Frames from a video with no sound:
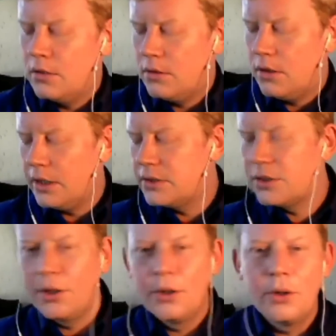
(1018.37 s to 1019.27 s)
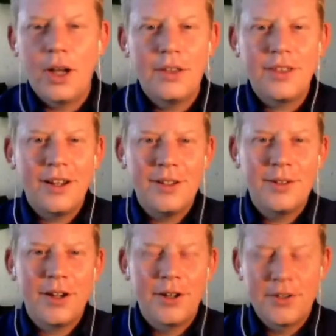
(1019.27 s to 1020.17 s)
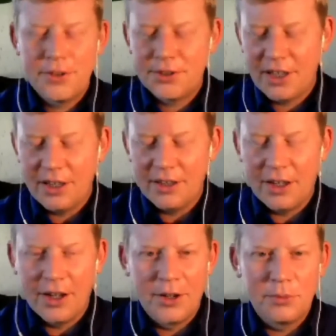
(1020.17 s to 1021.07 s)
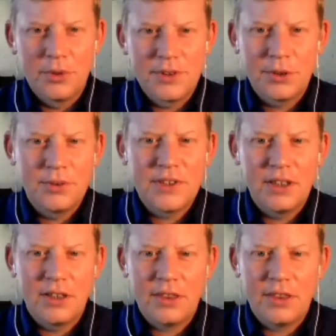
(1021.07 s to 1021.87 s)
Great. So I thought I heard you say we'll soon see